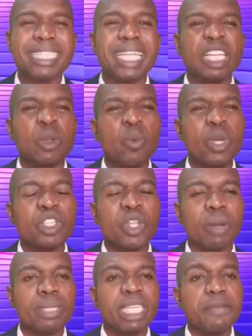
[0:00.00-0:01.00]
is that
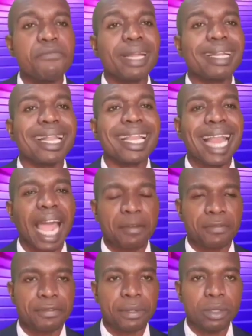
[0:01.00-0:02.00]
wisdom giveth
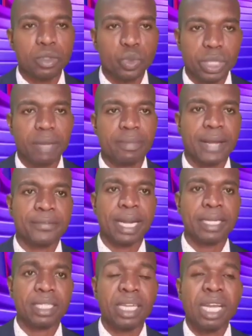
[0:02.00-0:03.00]
life to them that
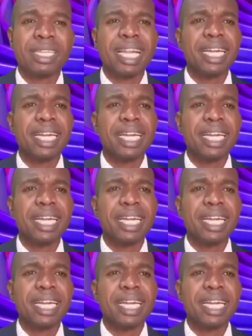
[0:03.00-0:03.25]
find it.